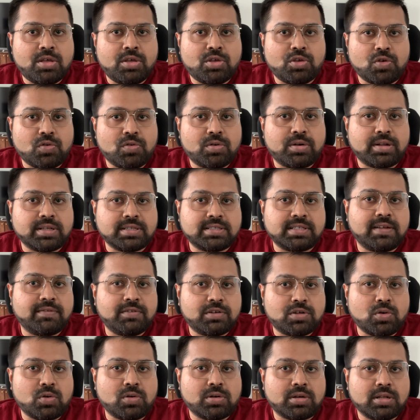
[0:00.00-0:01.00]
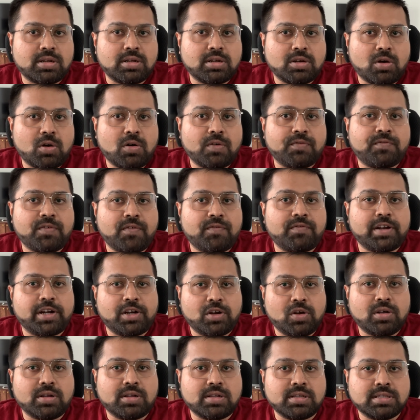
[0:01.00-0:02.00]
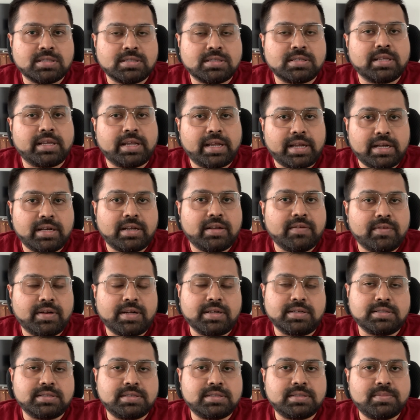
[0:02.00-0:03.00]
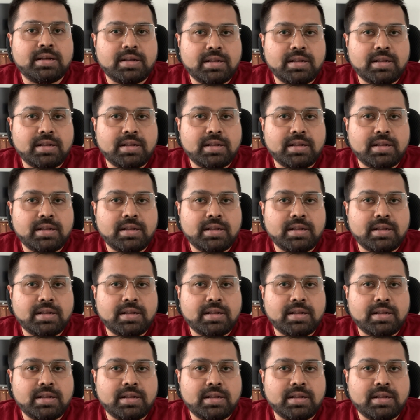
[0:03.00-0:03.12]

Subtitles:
you would receive a total of $50 in dividends.